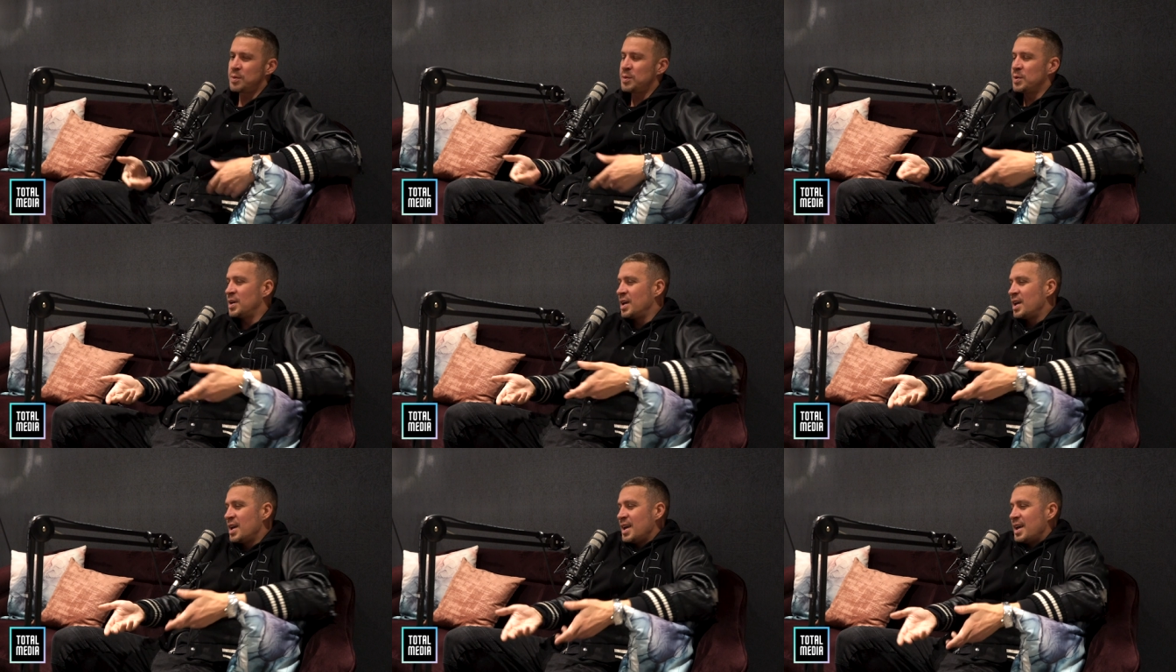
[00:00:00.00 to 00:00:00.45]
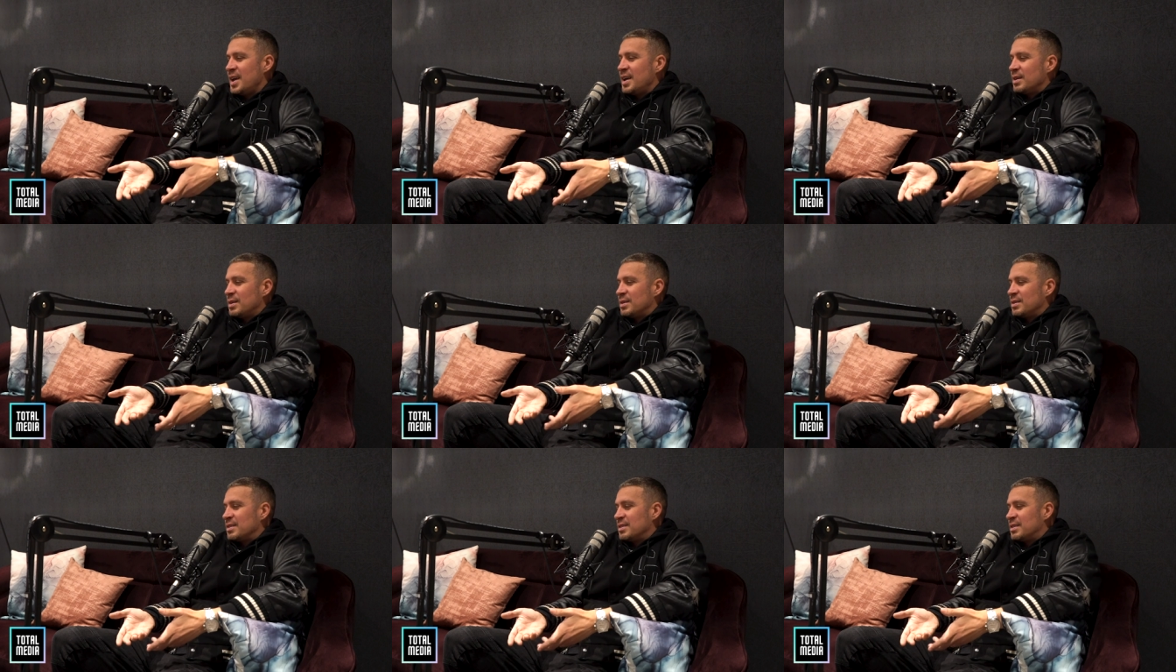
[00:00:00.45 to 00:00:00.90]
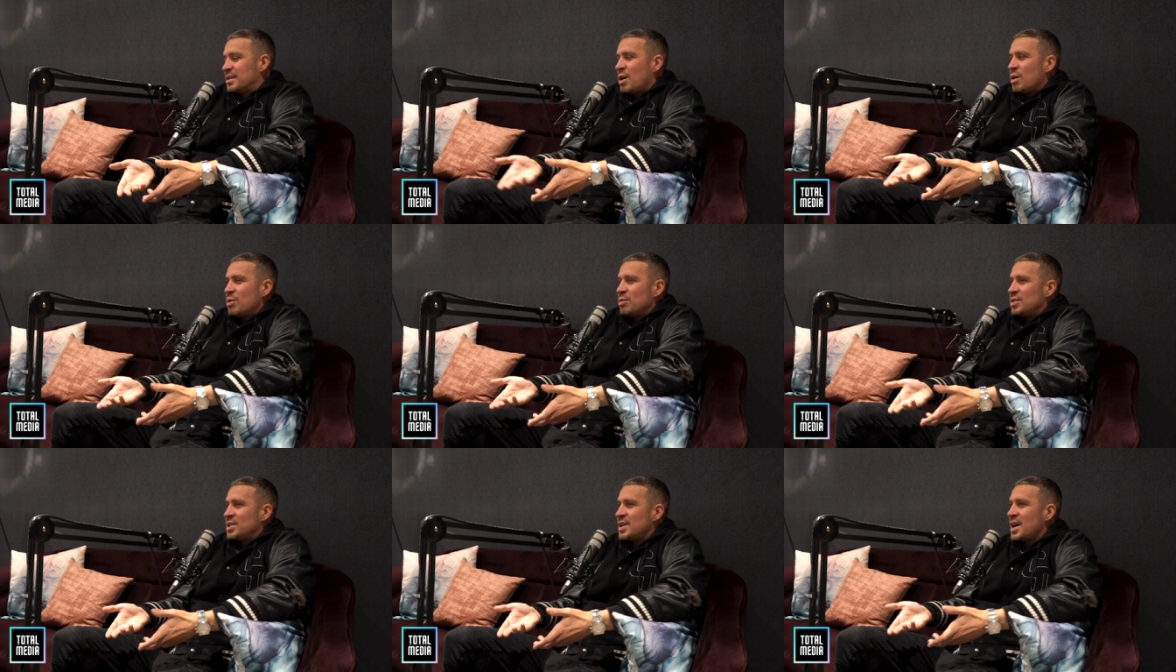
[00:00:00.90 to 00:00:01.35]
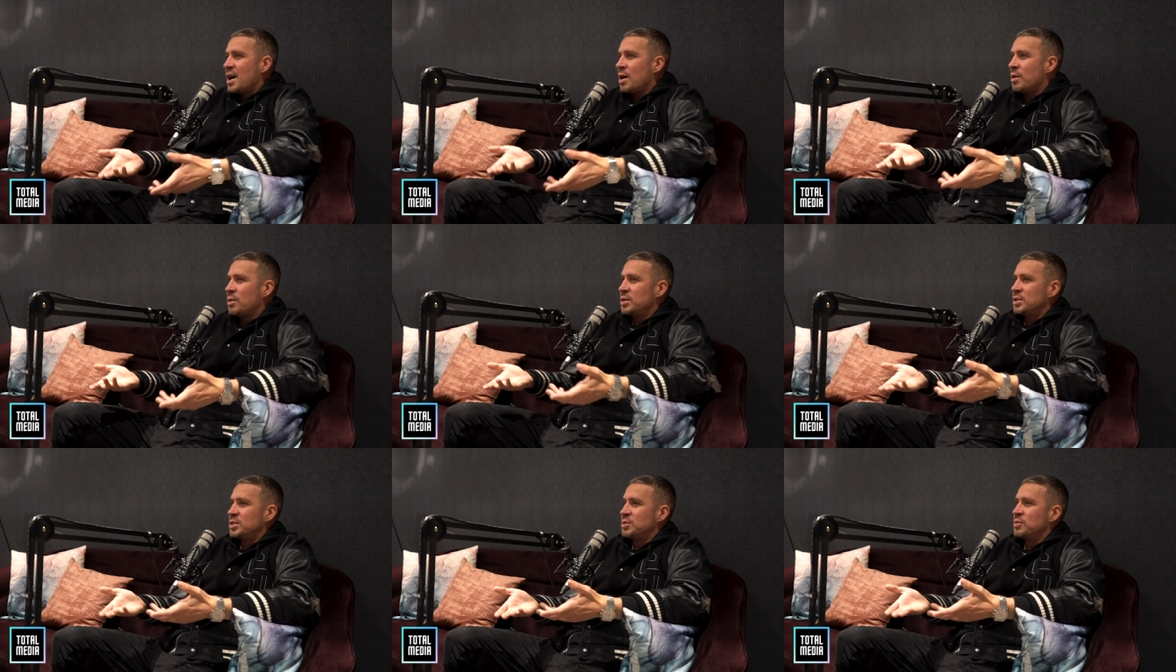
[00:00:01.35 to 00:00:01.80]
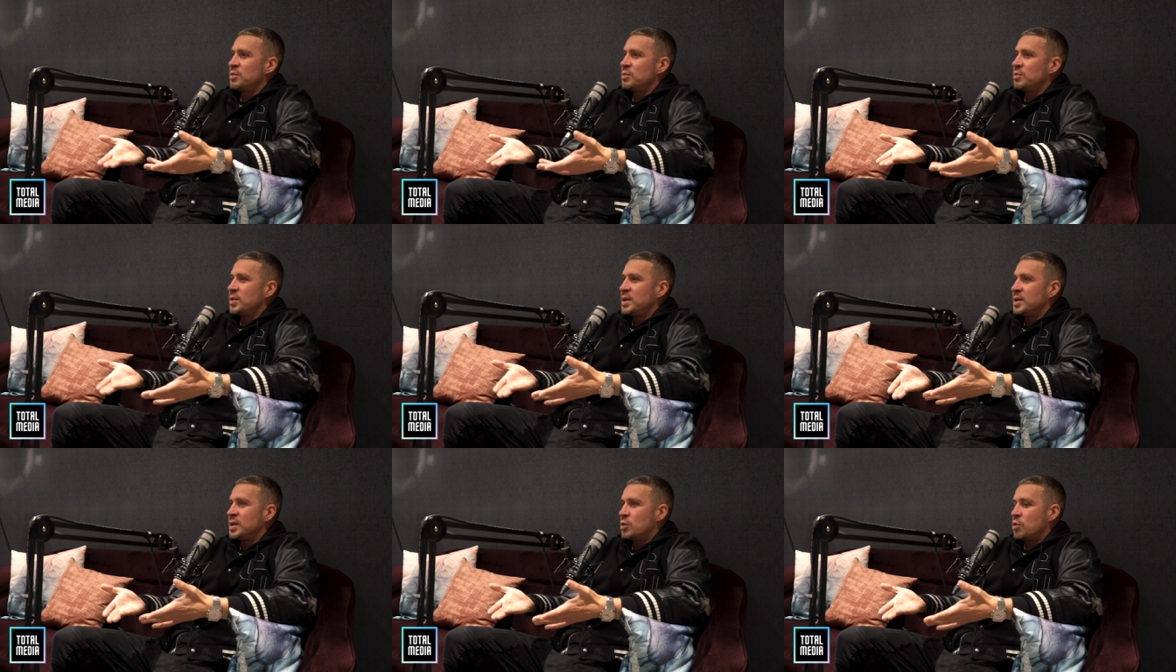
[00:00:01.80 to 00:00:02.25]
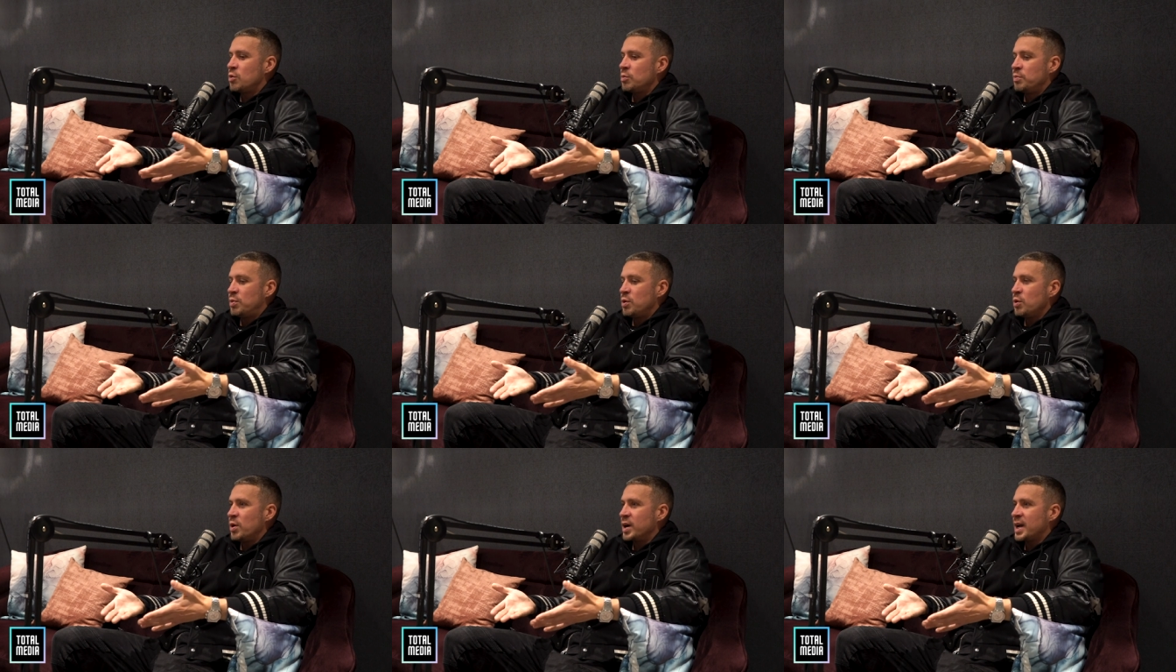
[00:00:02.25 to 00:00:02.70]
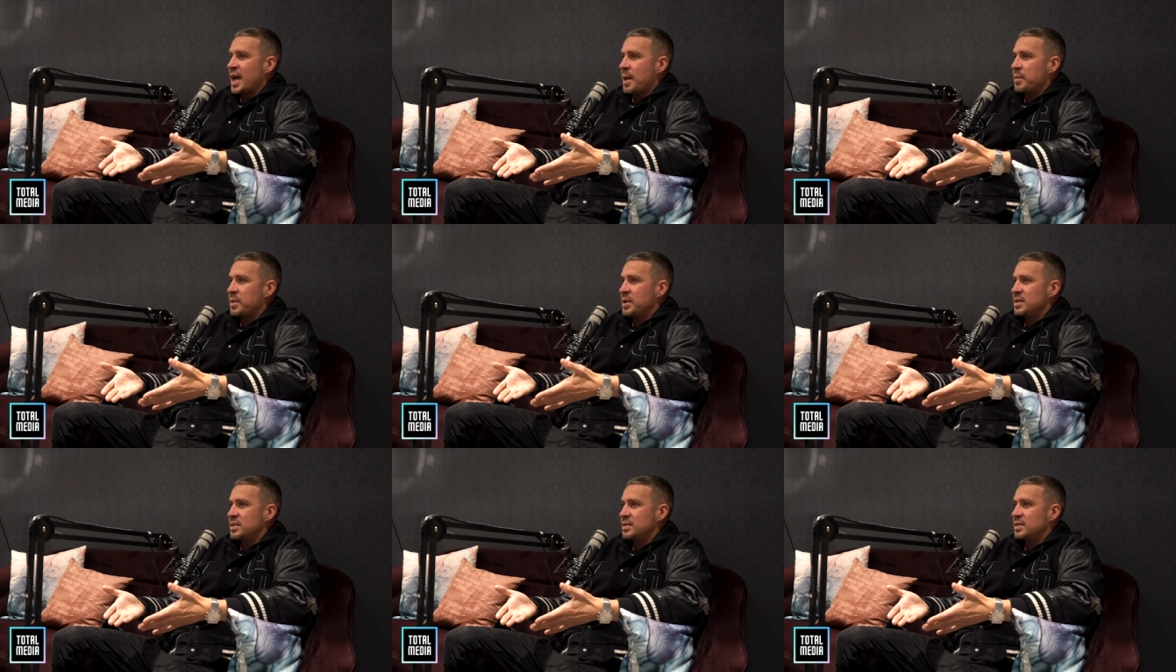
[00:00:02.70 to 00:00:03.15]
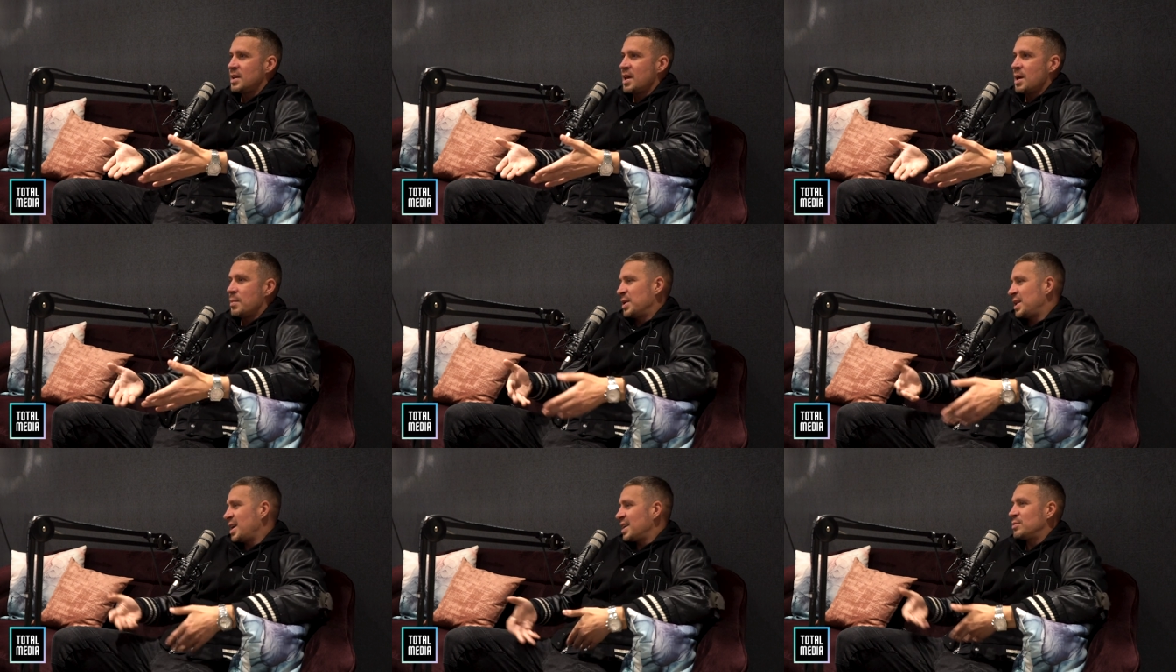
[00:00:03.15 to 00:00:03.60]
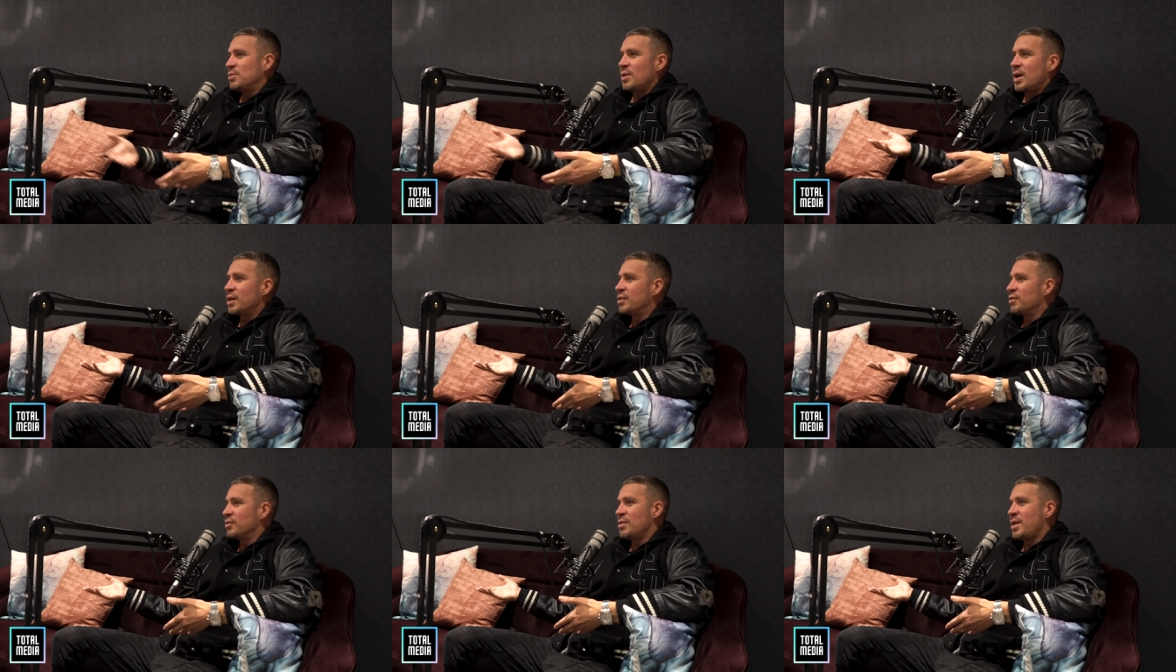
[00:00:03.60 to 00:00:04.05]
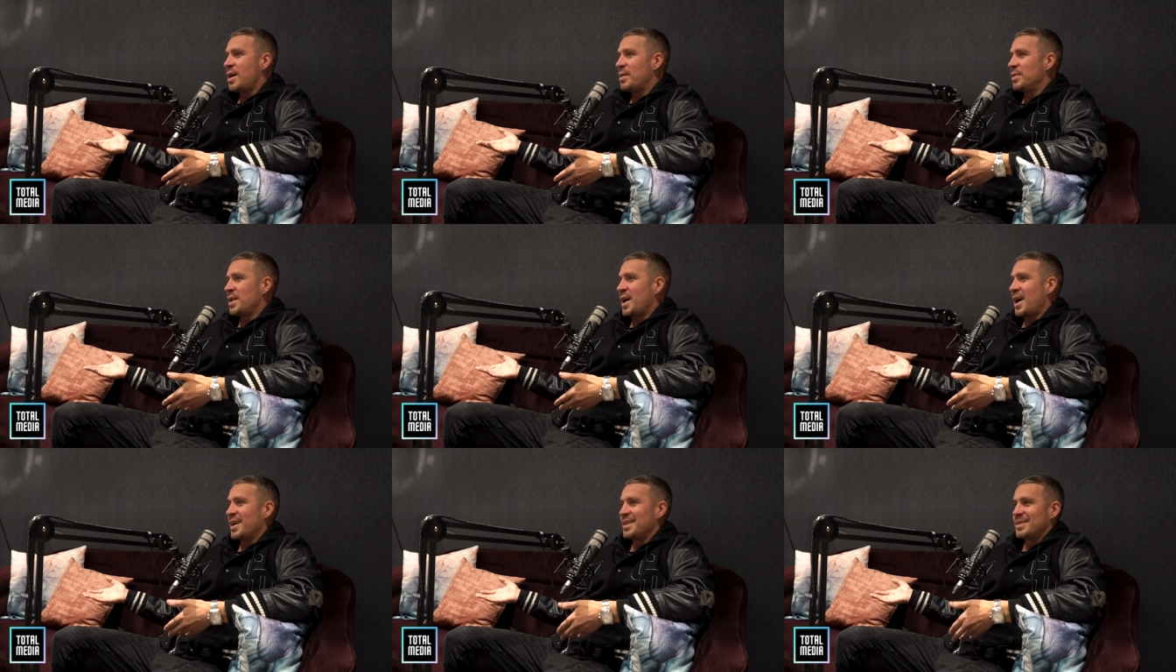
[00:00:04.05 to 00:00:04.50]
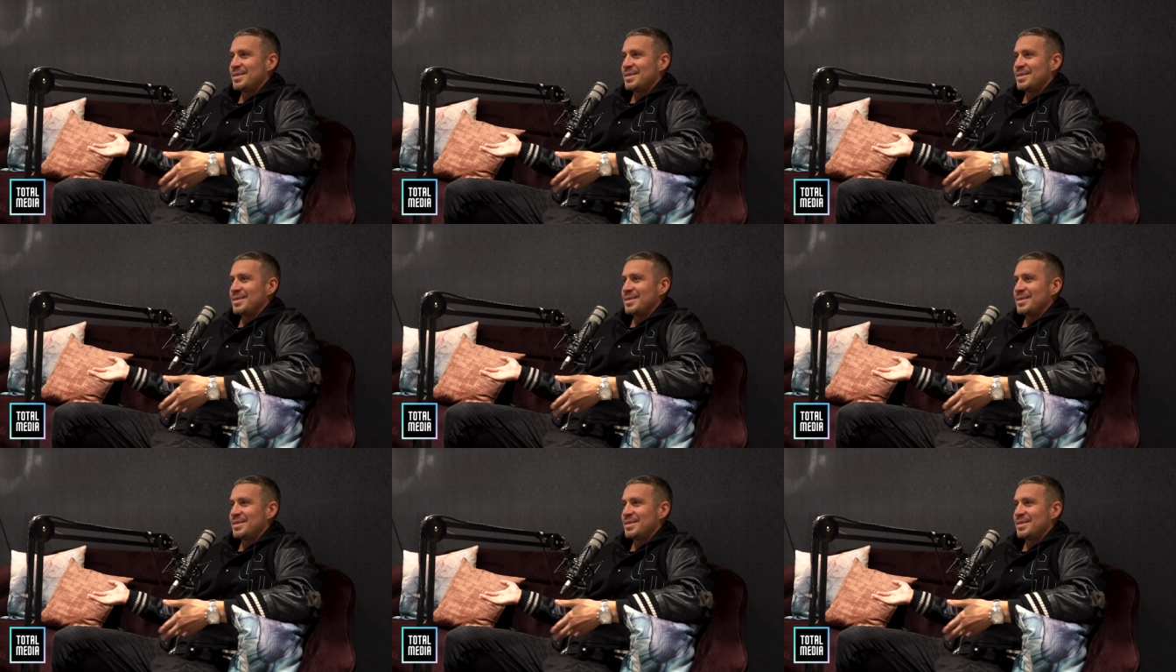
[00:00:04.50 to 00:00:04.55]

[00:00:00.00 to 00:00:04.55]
We were, cold showers, we were in porter cabins, but that's what I grew up like.